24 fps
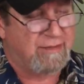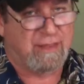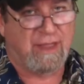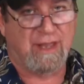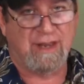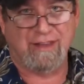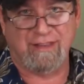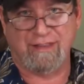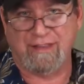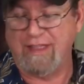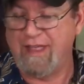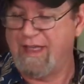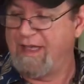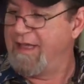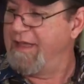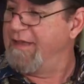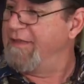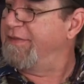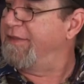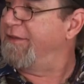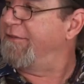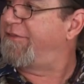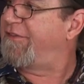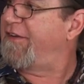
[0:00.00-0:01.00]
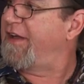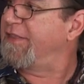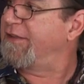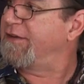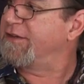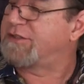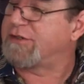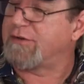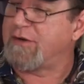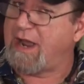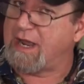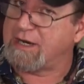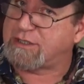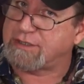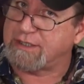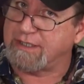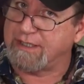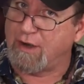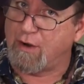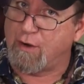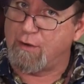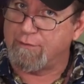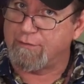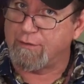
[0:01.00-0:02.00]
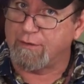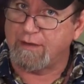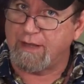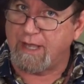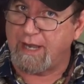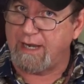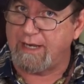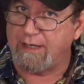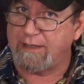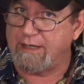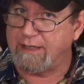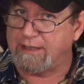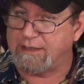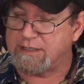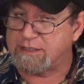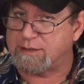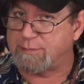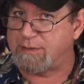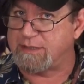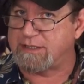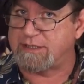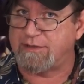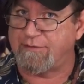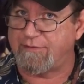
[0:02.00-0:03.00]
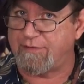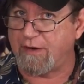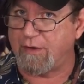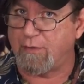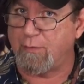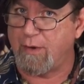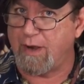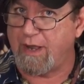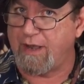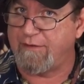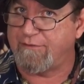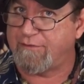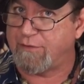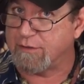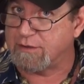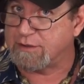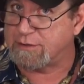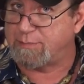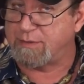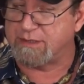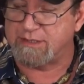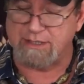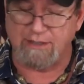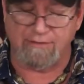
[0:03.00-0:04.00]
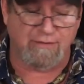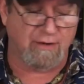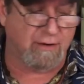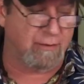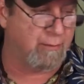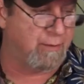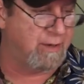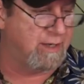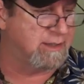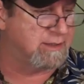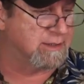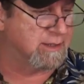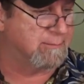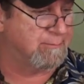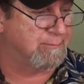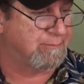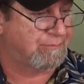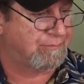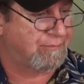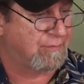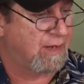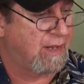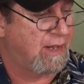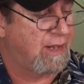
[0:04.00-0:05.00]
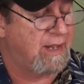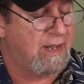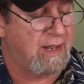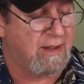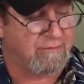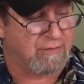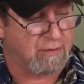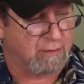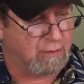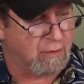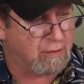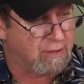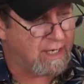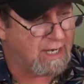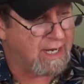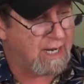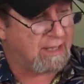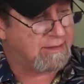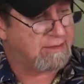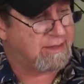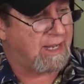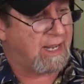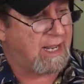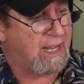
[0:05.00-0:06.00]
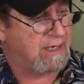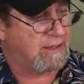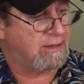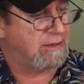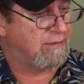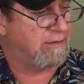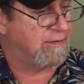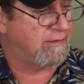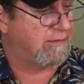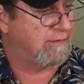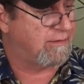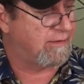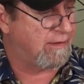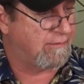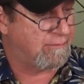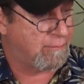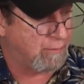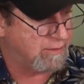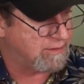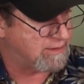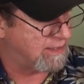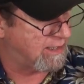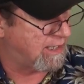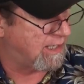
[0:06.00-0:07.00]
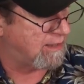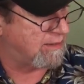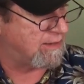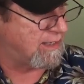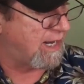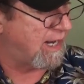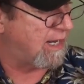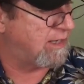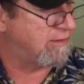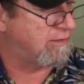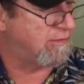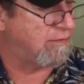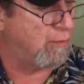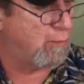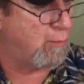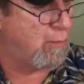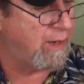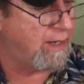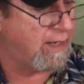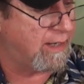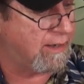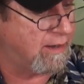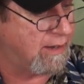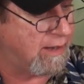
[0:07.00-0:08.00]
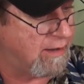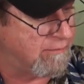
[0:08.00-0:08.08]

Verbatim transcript: the feathers are actually overlaid in a specific way for a specific reason. If you're looking at the end of the, uh, once again, the end of the wing